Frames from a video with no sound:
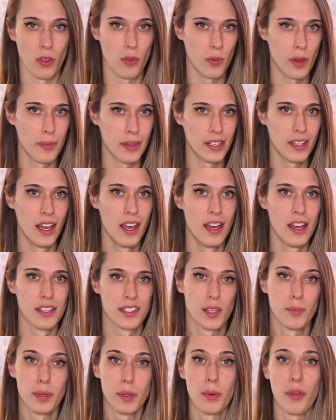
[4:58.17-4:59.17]
with women,
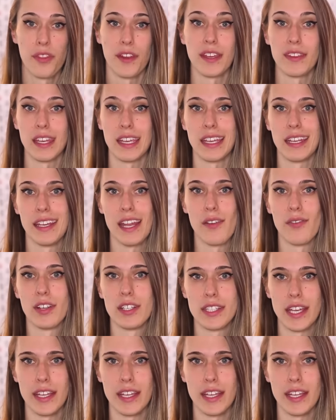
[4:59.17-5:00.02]
some people think they could never